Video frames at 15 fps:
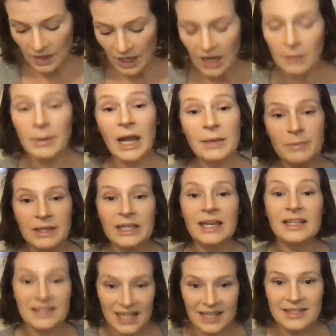Am I
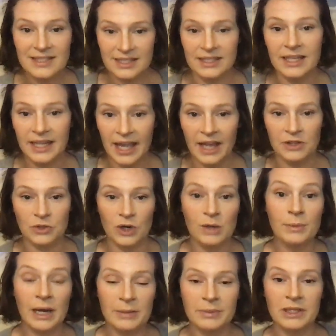being tested again or
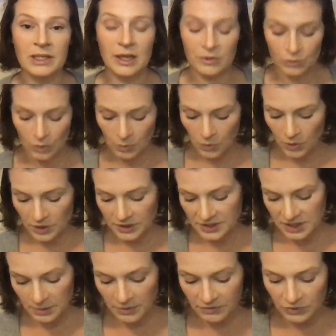am I being rewarded?
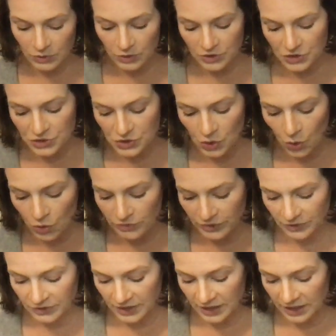Some of you are just
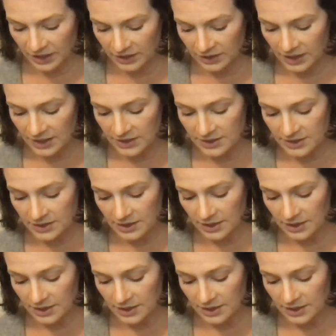overthinking this.